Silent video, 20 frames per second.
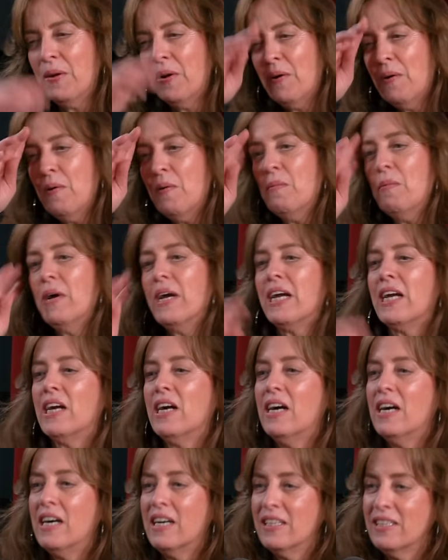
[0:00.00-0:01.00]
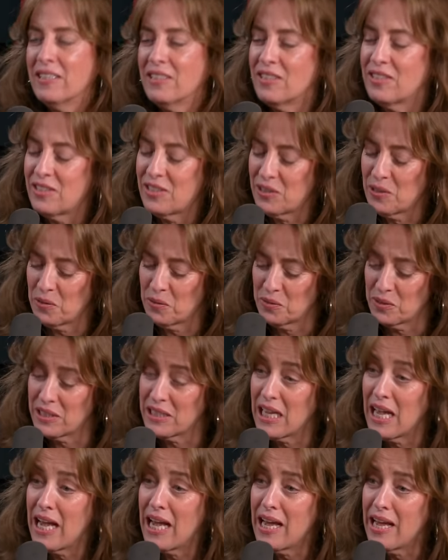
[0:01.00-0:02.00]
Oh my God, that's so
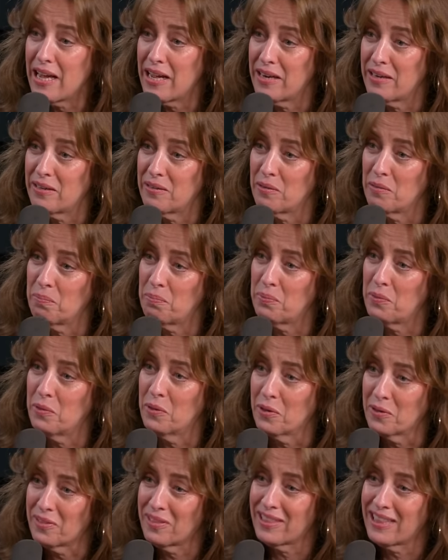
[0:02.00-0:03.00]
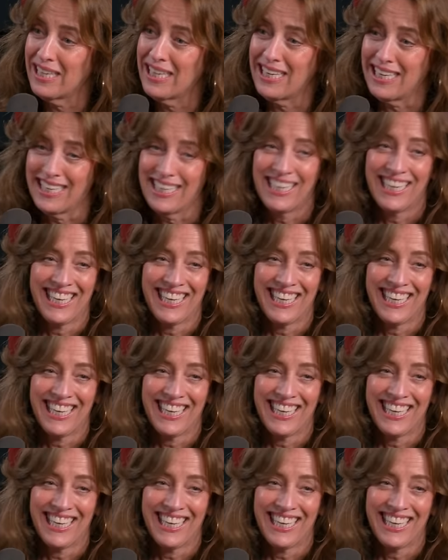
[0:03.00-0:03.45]
sad. You poor thing.